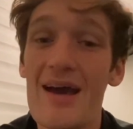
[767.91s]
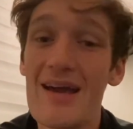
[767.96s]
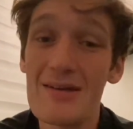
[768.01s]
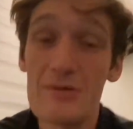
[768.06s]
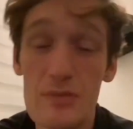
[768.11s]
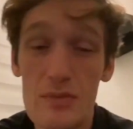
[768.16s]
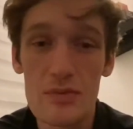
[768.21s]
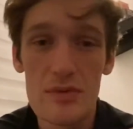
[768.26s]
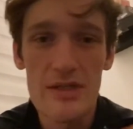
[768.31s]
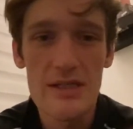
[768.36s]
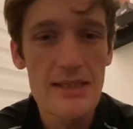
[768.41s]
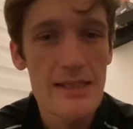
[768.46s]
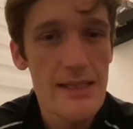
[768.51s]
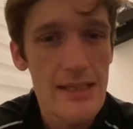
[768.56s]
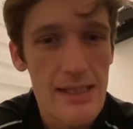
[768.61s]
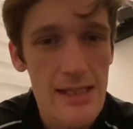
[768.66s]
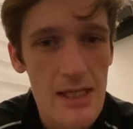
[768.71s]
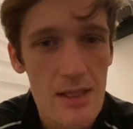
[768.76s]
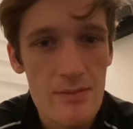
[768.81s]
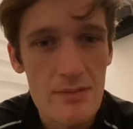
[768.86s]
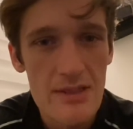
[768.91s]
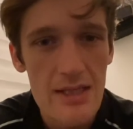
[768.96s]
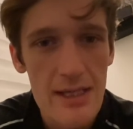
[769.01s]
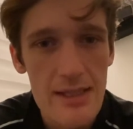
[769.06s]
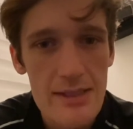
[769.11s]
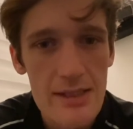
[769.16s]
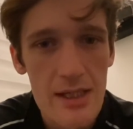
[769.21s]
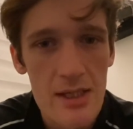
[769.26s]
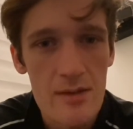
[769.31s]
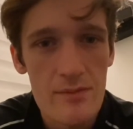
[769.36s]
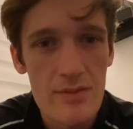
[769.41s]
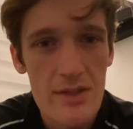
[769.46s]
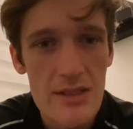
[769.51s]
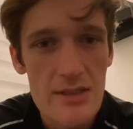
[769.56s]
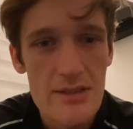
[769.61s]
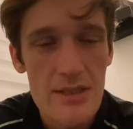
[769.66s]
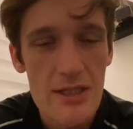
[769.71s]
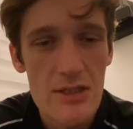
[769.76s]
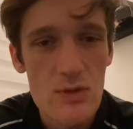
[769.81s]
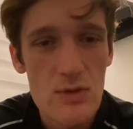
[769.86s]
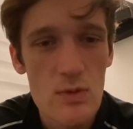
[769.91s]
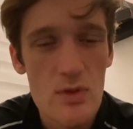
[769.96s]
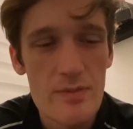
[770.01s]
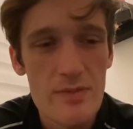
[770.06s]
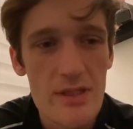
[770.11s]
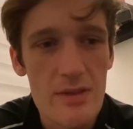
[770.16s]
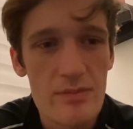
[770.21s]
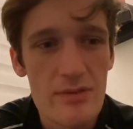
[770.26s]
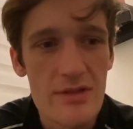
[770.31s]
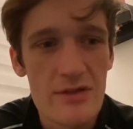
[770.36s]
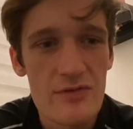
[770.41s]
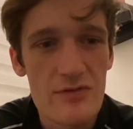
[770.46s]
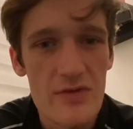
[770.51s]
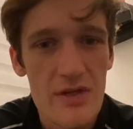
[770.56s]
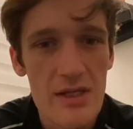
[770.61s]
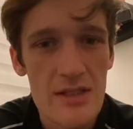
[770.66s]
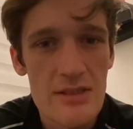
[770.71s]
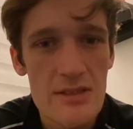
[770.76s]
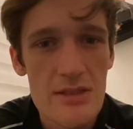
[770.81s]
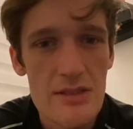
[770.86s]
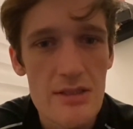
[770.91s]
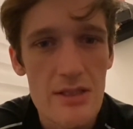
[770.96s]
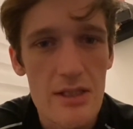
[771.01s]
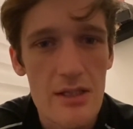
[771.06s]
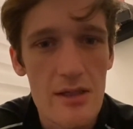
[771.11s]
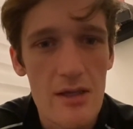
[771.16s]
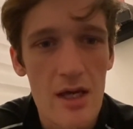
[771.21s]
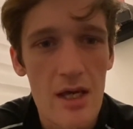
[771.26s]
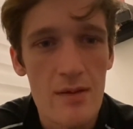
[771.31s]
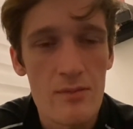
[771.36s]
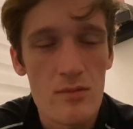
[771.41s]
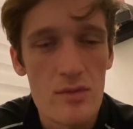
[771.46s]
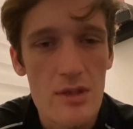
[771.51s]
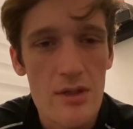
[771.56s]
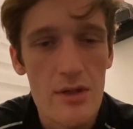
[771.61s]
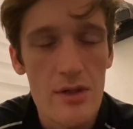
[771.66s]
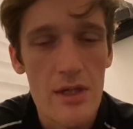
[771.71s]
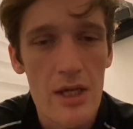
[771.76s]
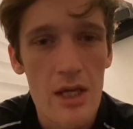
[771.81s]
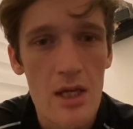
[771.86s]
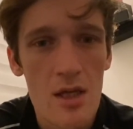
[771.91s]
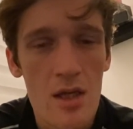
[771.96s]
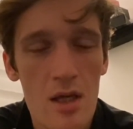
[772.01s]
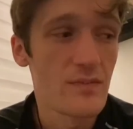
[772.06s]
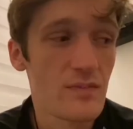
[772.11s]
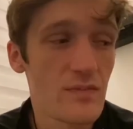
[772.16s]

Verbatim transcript: I really am liking bisexual people in fantasy, I'm learning.